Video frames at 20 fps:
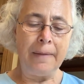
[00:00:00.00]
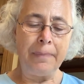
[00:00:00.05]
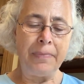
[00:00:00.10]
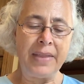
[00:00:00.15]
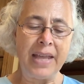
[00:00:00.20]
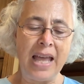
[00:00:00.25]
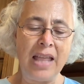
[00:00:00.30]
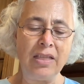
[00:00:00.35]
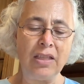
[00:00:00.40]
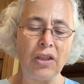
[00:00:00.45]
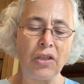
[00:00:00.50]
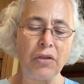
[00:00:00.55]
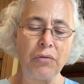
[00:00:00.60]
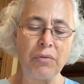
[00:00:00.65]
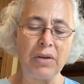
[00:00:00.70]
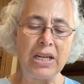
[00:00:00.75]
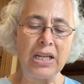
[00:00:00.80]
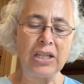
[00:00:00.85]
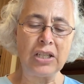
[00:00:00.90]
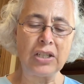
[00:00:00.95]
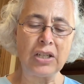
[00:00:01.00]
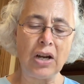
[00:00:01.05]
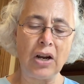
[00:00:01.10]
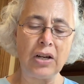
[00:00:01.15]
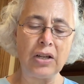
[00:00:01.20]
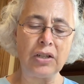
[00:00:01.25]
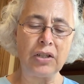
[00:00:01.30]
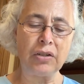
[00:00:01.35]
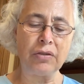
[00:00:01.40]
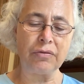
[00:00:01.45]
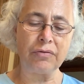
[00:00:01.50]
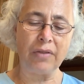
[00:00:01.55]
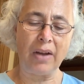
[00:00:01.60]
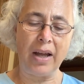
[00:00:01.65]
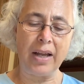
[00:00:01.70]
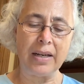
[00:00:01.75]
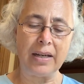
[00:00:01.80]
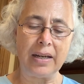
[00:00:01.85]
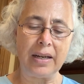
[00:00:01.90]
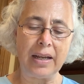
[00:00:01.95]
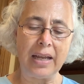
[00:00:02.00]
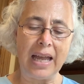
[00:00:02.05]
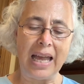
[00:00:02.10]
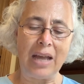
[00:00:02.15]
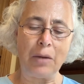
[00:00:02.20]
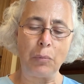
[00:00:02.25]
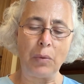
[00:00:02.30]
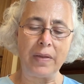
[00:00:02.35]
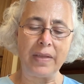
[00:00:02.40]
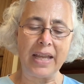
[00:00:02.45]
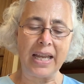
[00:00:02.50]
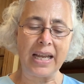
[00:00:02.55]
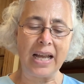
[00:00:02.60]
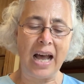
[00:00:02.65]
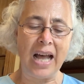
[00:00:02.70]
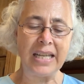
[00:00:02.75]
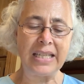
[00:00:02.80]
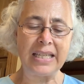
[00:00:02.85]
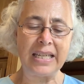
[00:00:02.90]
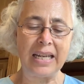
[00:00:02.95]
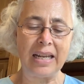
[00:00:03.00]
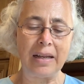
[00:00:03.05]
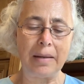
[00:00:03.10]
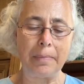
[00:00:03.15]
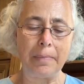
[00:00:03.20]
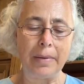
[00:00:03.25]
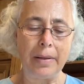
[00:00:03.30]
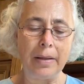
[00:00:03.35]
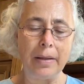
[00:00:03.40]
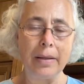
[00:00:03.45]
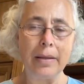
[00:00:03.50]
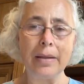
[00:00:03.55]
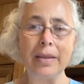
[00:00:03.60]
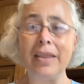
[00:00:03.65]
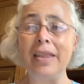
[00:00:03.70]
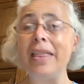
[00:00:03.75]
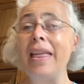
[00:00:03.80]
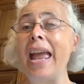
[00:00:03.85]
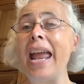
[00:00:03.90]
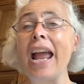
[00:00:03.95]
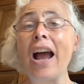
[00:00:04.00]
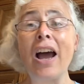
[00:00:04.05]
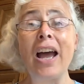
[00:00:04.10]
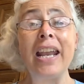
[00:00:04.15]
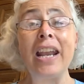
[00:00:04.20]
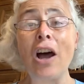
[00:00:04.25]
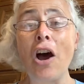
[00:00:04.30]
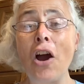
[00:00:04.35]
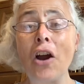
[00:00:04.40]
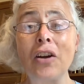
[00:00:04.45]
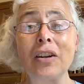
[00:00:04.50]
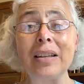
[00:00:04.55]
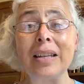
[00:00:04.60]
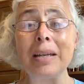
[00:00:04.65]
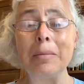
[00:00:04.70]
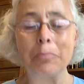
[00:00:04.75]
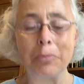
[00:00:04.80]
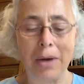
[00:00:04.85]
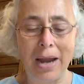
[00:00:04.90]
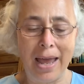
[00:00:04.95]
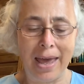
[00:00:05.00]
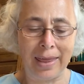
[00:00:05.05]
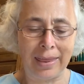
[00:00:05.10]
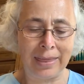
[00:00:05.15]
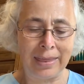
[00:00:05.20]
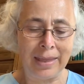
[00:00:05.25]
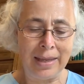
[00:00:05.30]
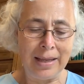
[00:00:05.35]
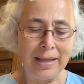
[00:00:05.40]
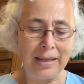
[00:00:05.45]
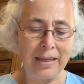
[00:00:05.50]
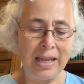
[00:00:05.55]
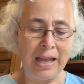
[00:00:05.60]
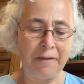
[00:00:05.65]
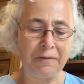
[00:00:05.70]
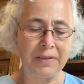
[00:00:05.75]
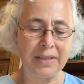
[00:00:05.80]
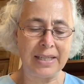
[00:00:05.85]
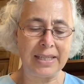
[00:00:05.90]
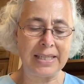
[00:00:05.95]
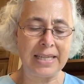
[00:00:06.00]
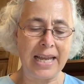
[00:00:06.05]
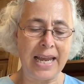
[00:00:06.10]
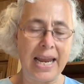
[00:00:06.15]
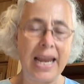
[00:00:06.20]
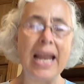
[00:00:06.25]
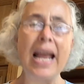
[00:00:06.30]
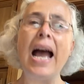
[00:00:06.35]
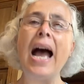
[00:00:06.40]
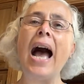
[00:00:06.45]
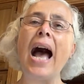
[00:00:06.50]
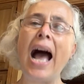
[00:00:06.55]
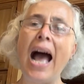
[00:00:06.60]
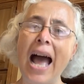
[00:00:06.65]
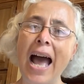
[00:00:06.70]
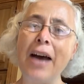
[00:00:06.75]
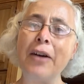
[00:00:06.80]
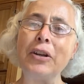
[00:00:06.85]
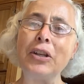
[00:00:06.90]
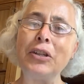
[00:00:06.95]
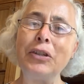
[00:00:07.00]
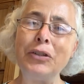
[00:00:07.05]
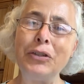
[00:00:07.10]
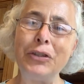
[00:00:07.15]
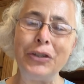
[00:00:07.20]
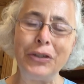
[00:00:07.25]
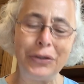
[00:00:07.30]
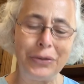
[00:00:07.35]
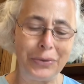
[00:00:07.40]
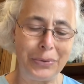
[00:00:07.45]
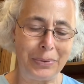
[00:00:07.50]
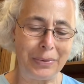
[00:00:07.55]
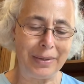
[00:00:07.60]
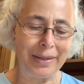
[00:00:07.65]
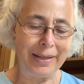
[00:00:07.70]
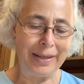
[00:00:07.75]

Then the 3 started to run, and when they got to him, they had hardly breath left to say, "How do you do?"